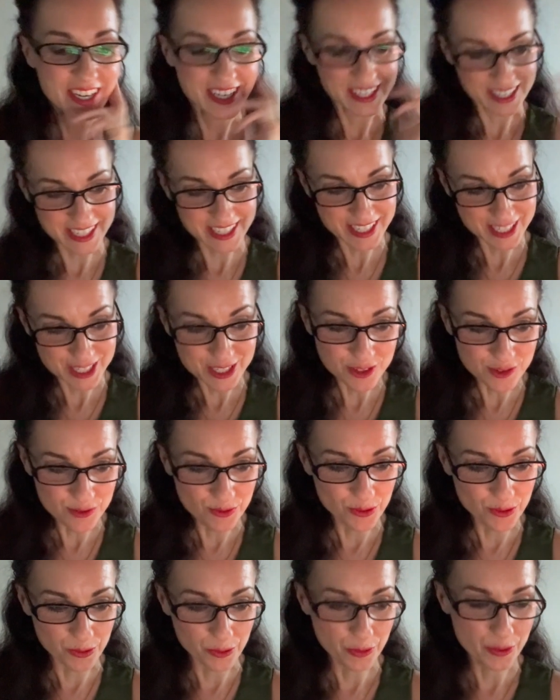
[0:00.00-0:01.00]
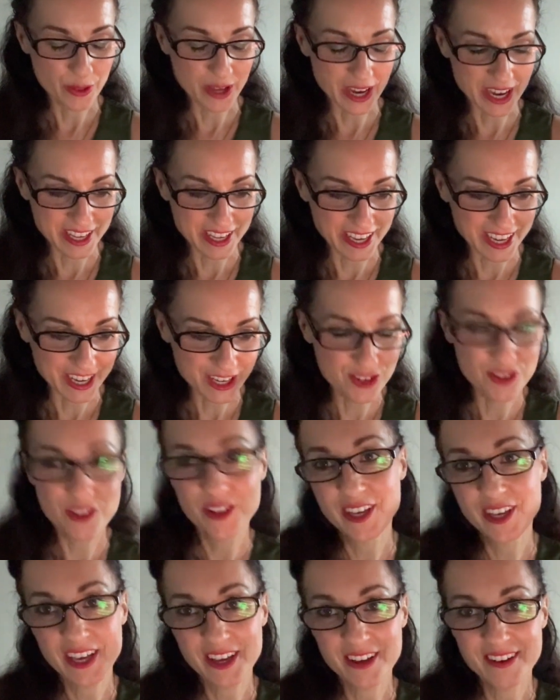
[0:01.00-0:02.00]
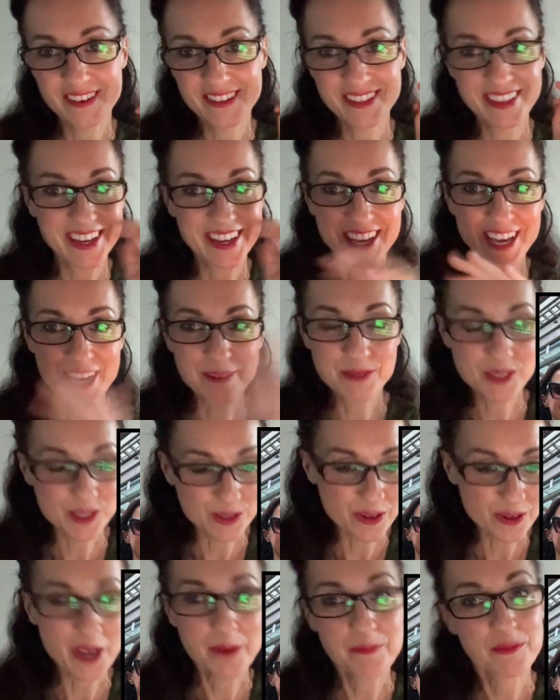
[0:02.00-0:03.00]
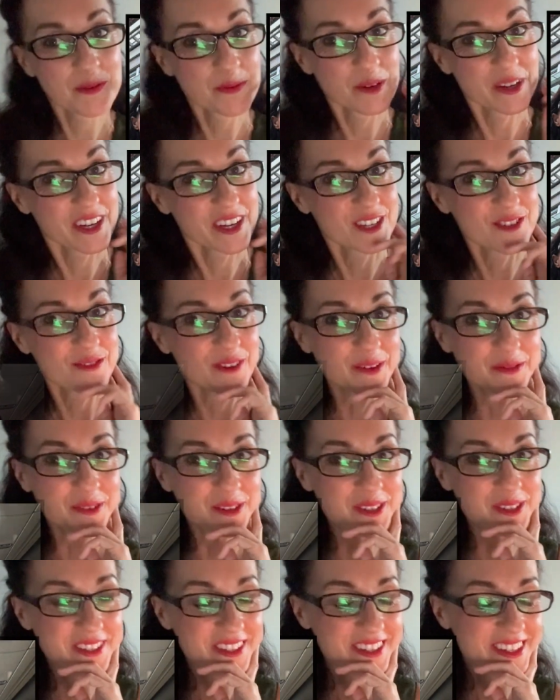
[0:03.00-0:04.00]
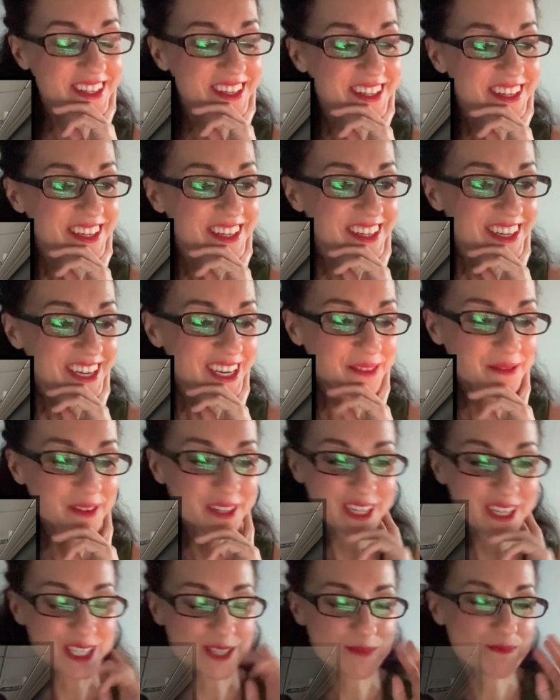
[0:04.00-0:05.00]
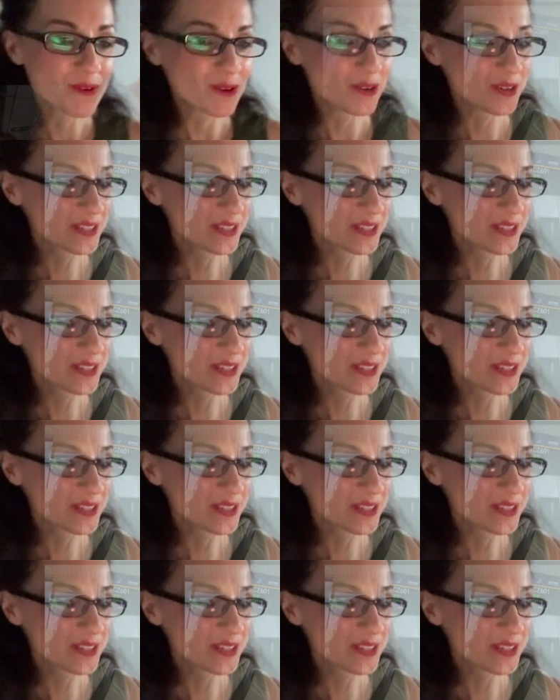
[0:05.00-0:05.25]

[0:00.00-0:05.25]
this is the truth. I actually, like, I'm so happy when I travel, and when I explore